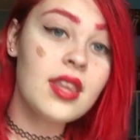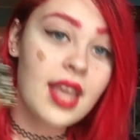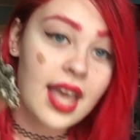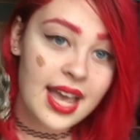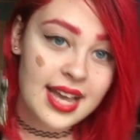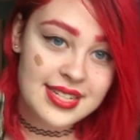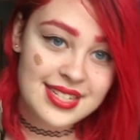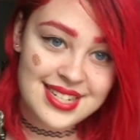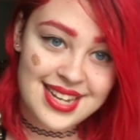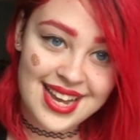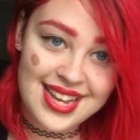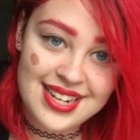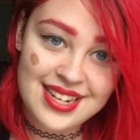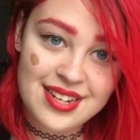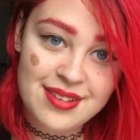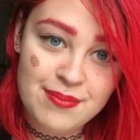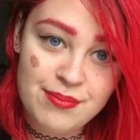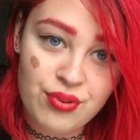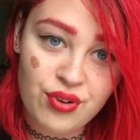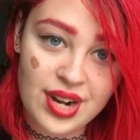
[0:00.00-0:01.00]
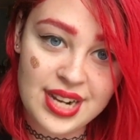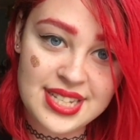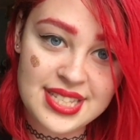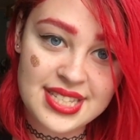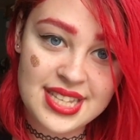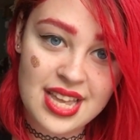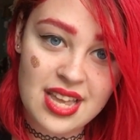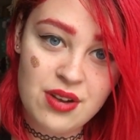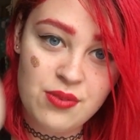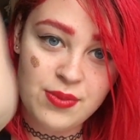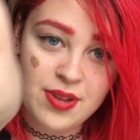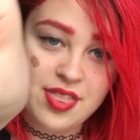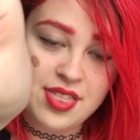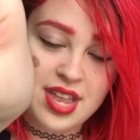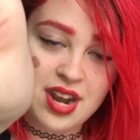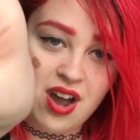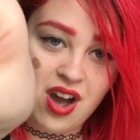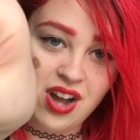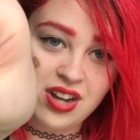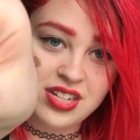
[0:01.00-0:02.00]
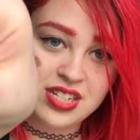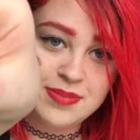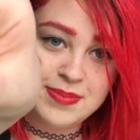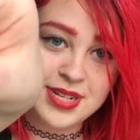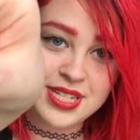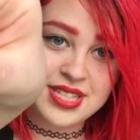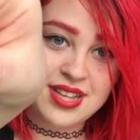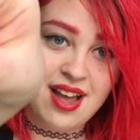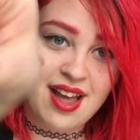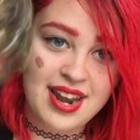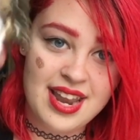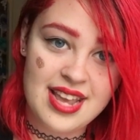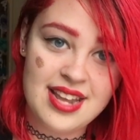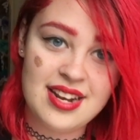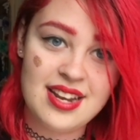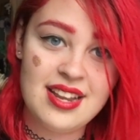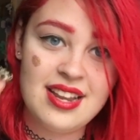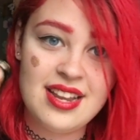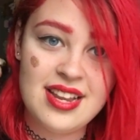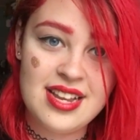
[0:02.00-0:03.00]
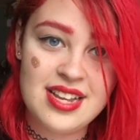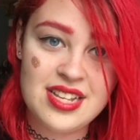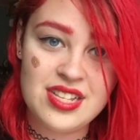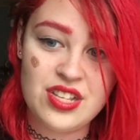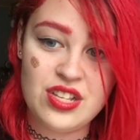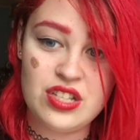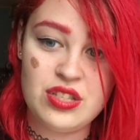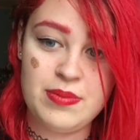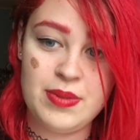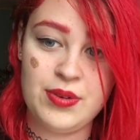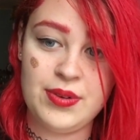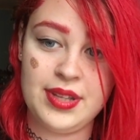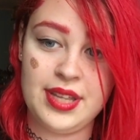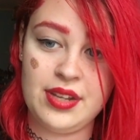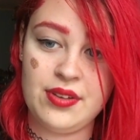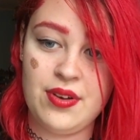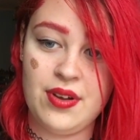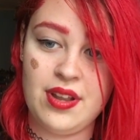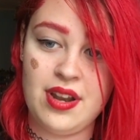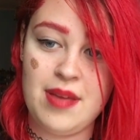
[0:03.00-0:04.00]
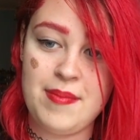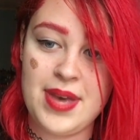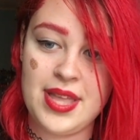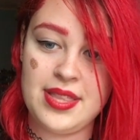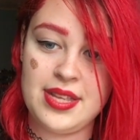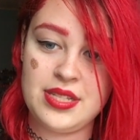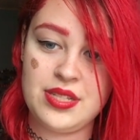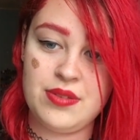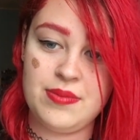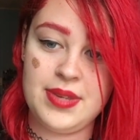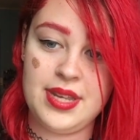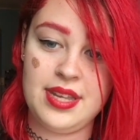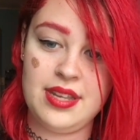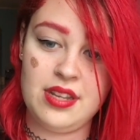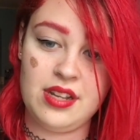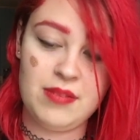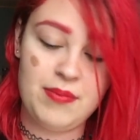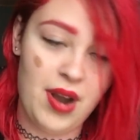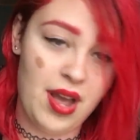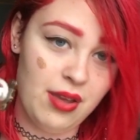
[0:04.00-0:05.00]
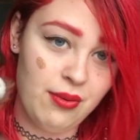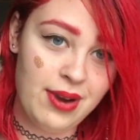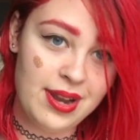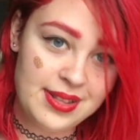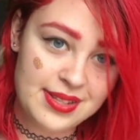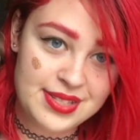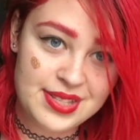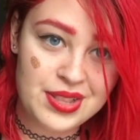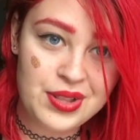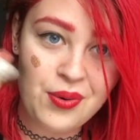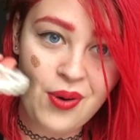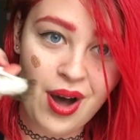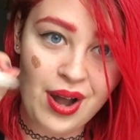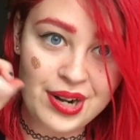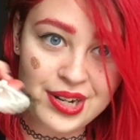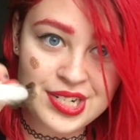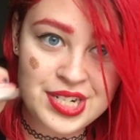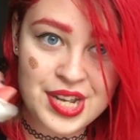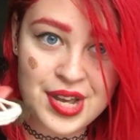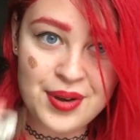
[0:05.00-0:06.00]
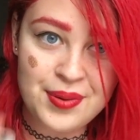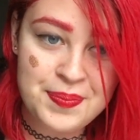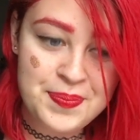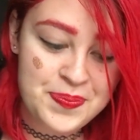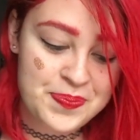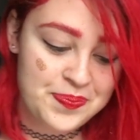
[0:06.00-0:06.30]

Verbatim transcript: hand done bracelet with an octopus on it. So this would be really cool and I bet this will be, you can probably wear this in the water too.